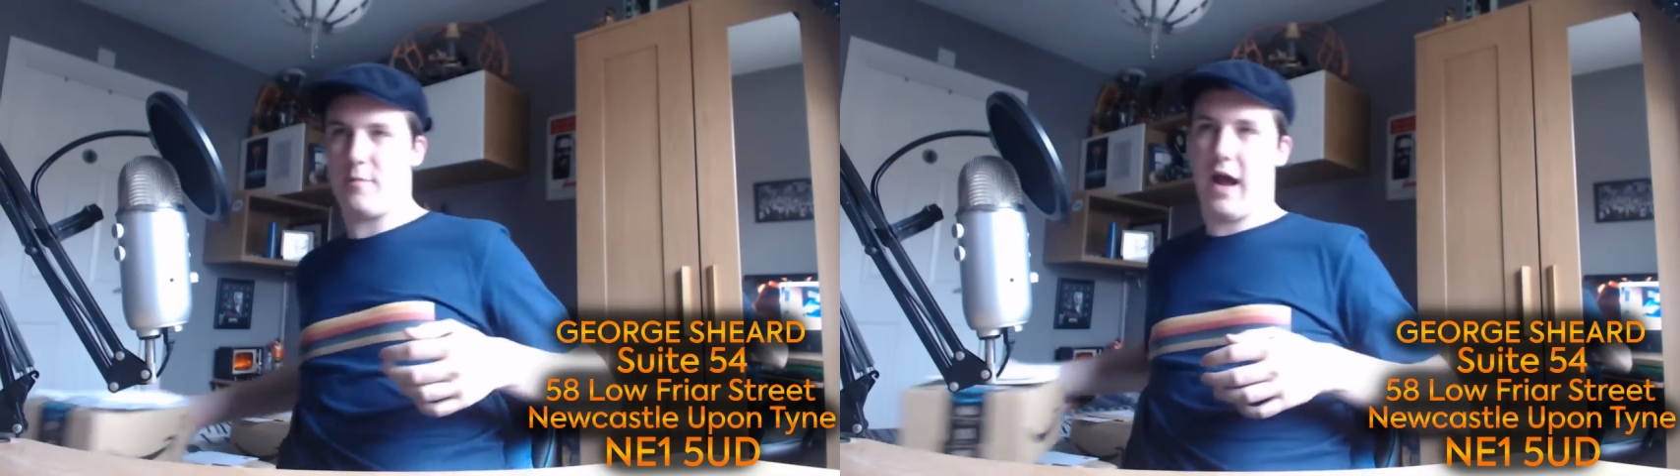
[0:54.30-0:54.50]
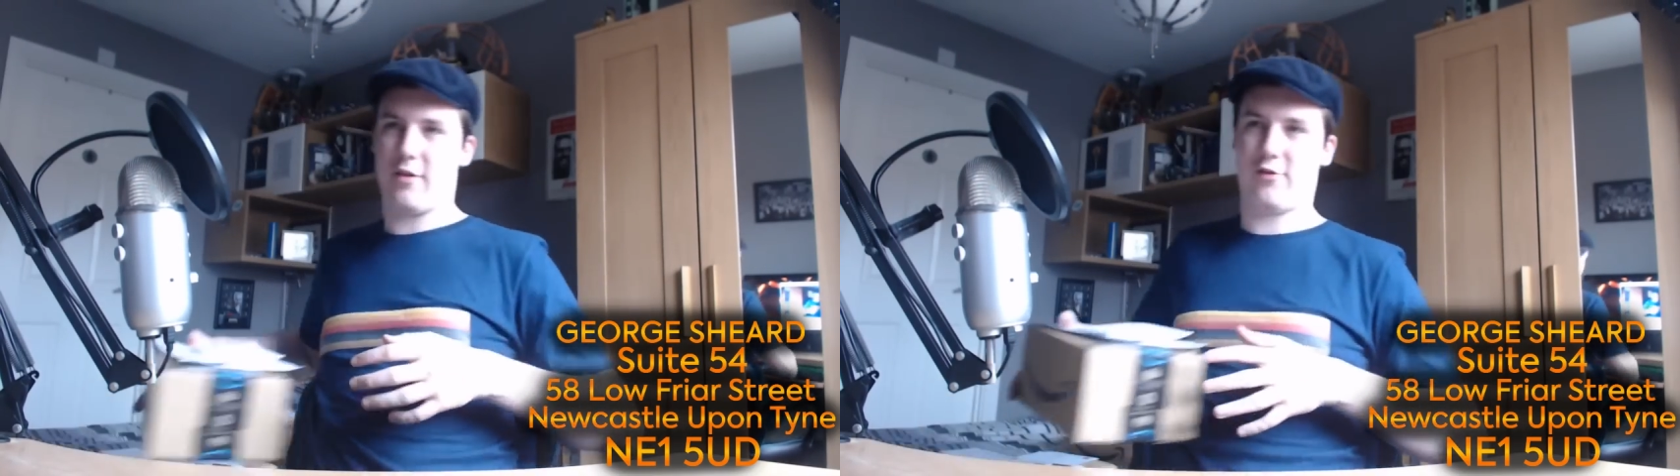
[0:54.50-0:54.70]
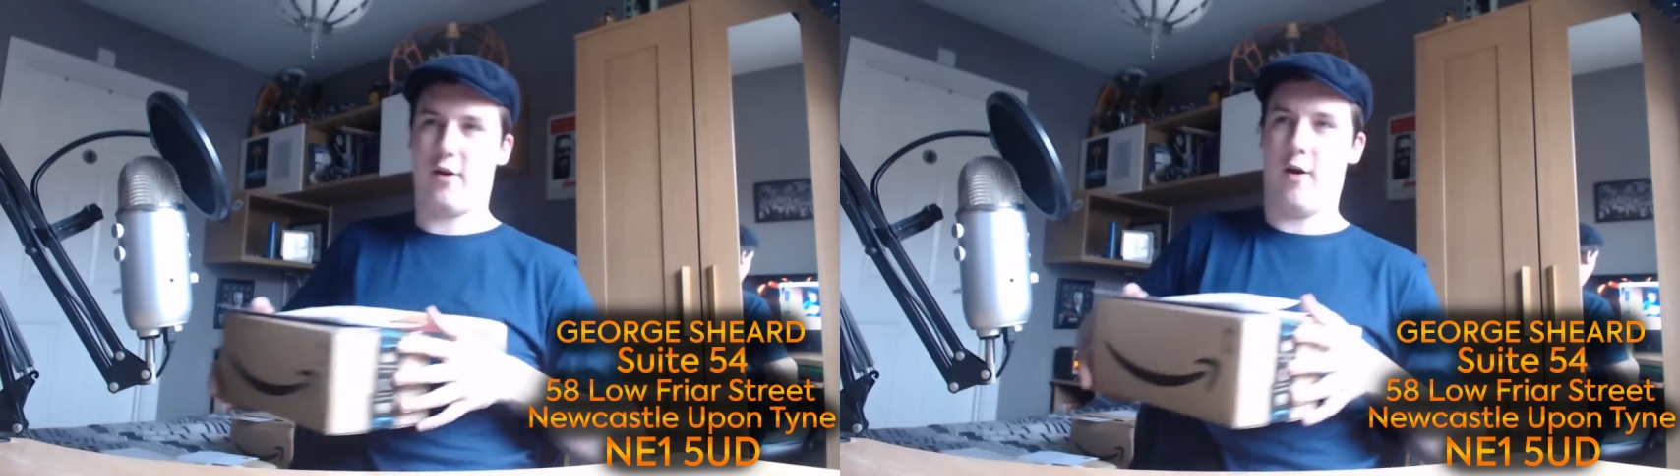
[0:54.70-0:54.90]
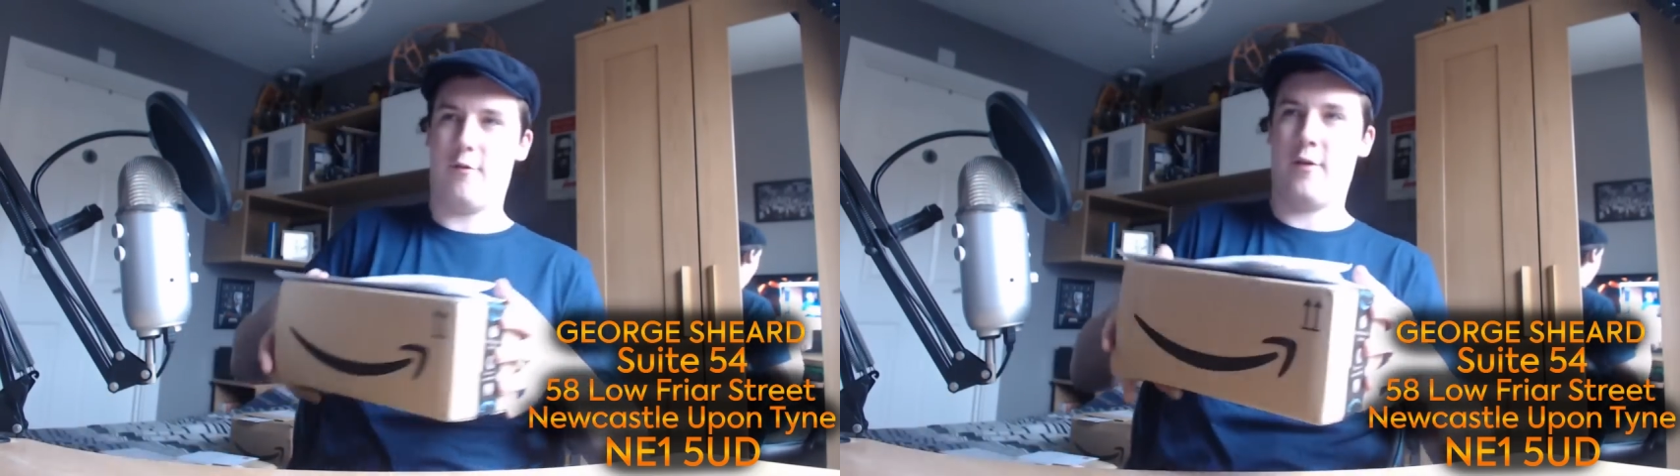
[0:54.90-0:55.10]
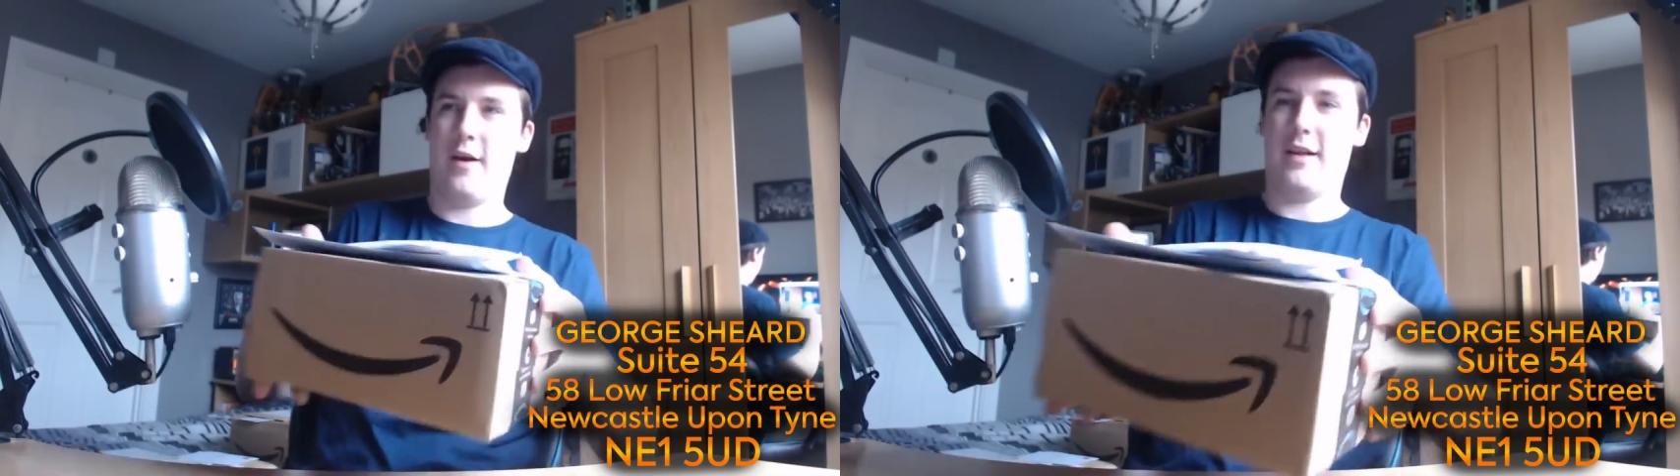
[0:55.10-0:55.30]
batch
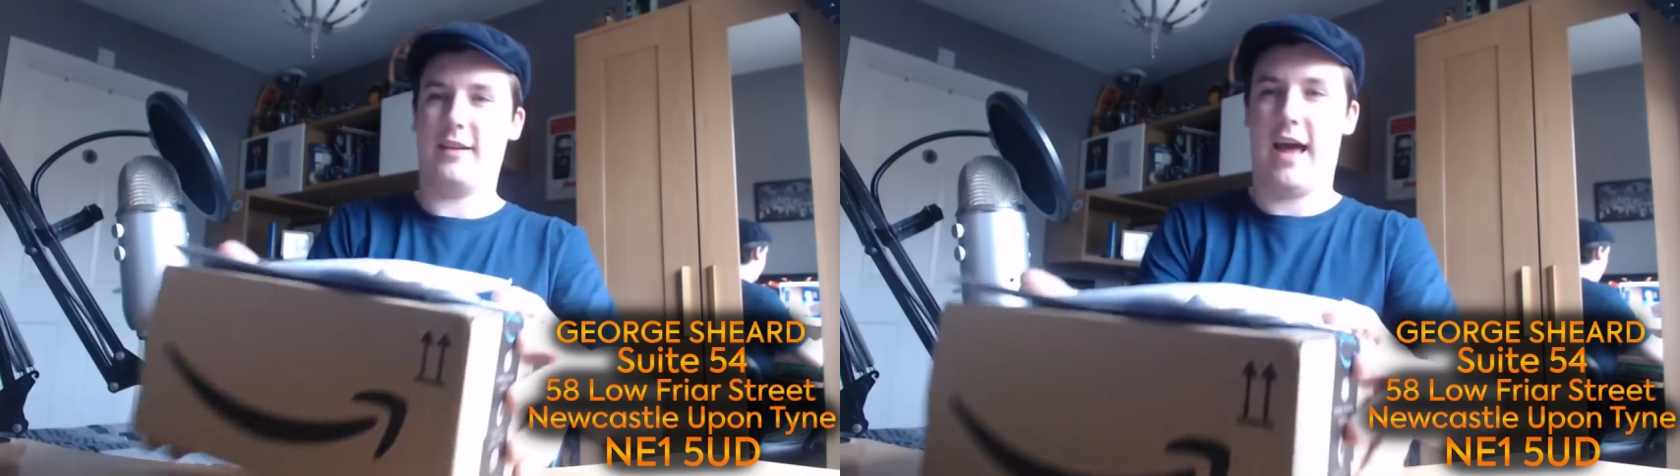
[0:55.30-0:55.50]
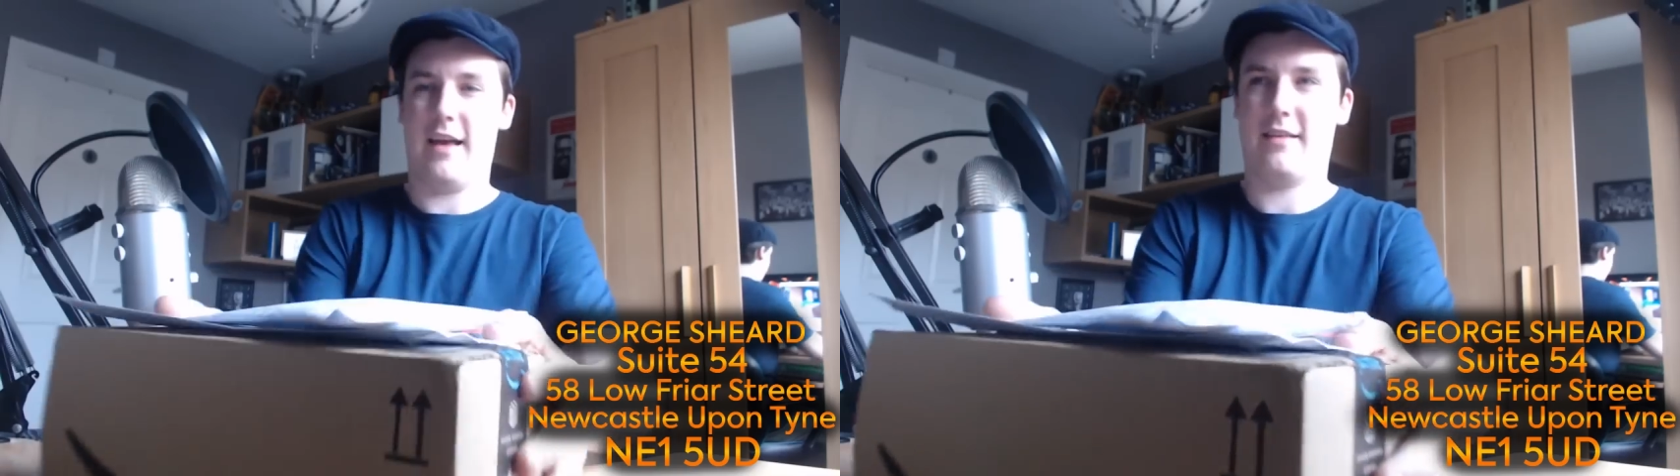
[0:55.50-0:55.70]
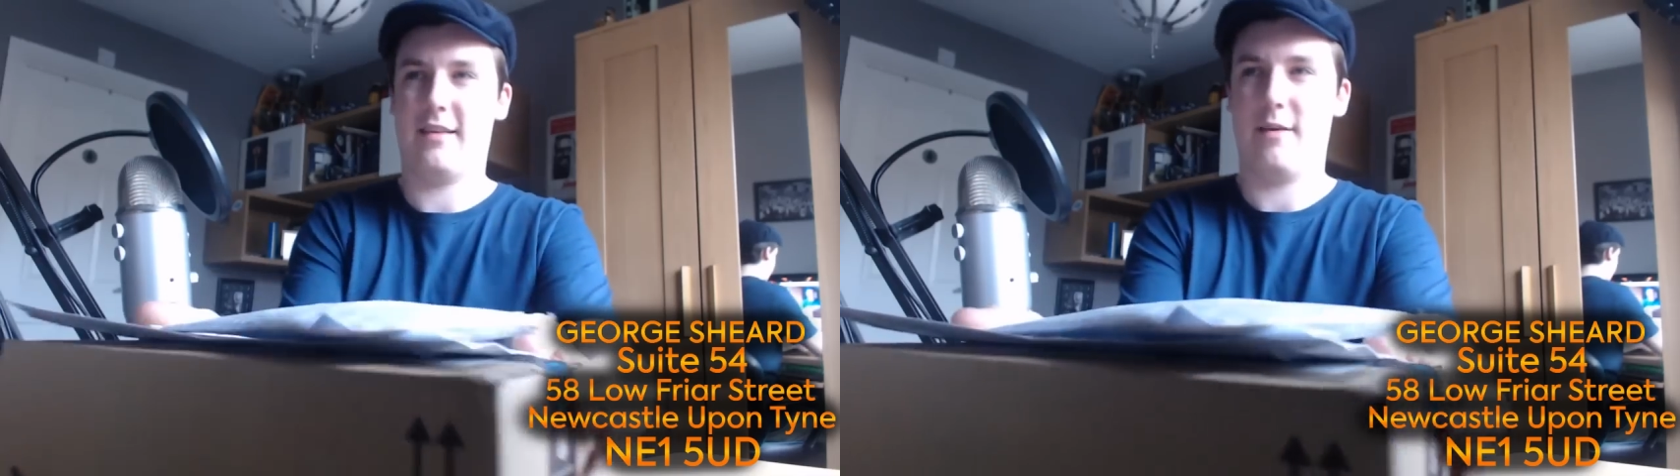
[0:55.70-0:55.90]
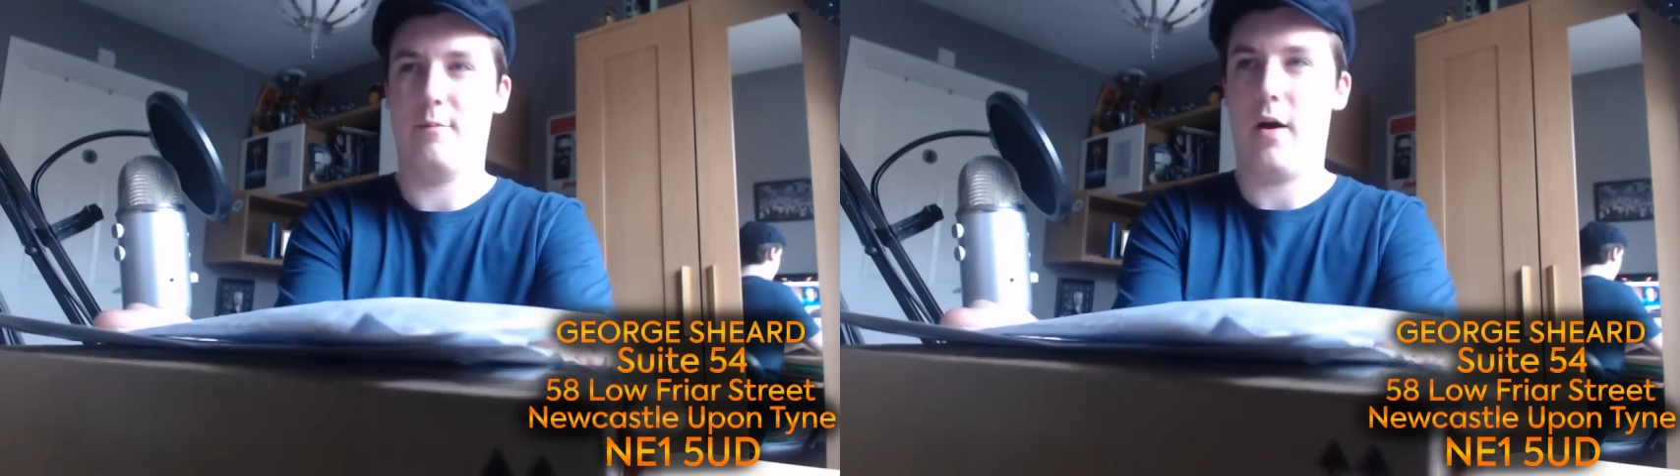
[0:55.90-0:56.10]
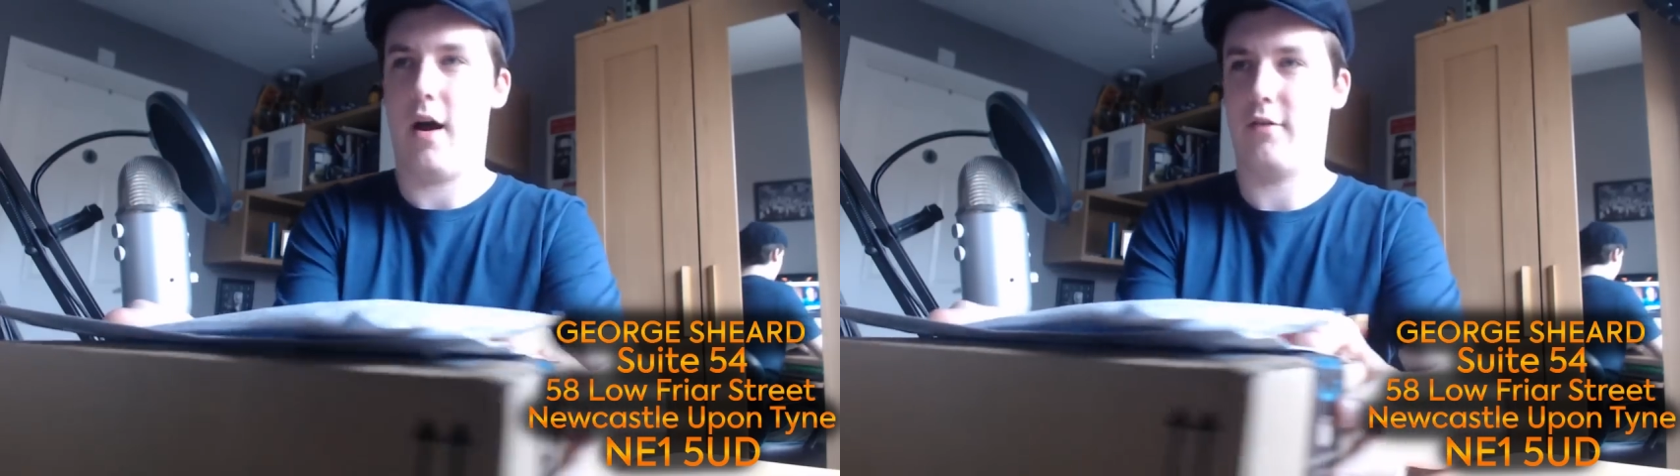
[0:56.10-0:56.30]
of letters
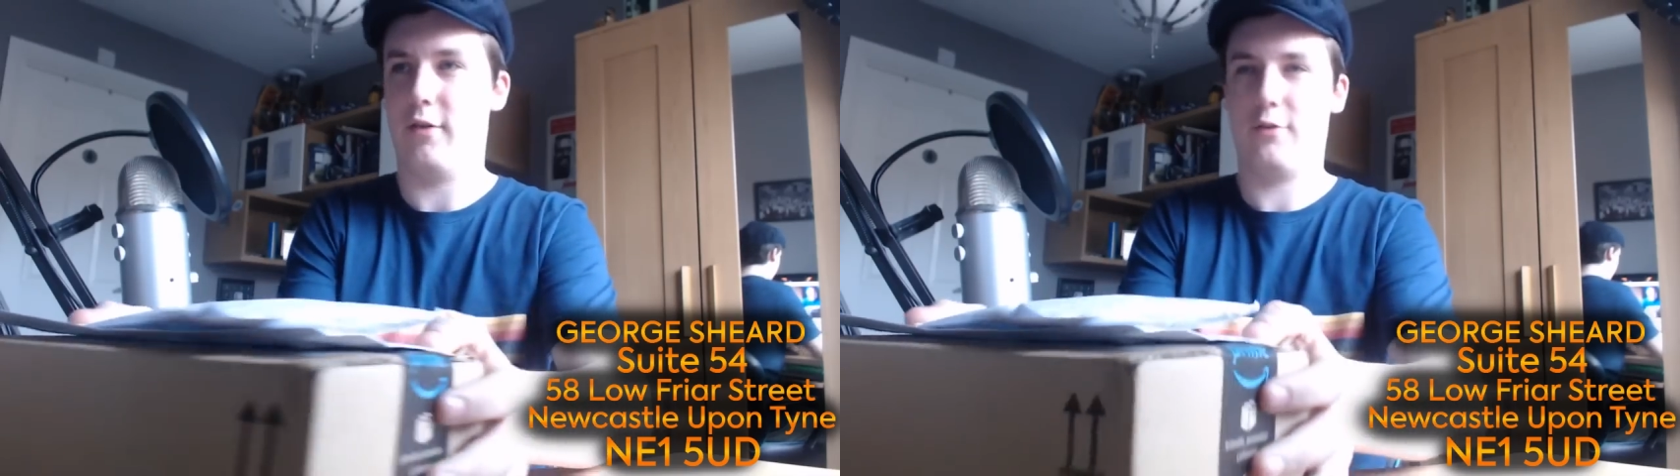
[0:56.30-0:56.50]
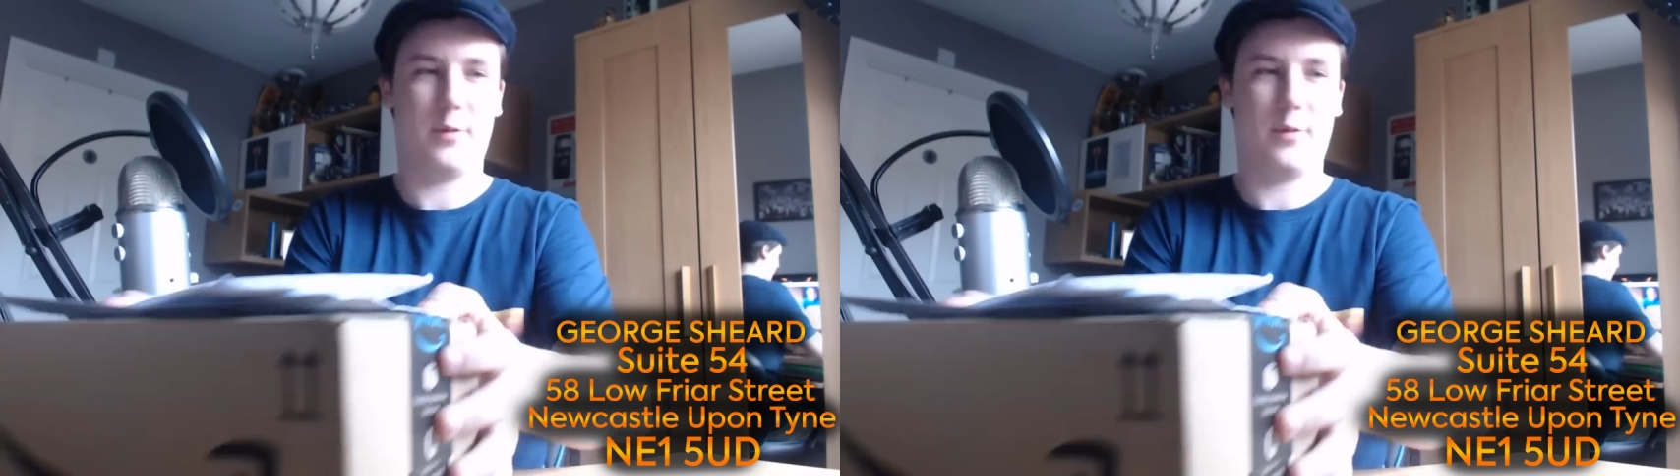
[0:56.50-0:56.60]
and parcels,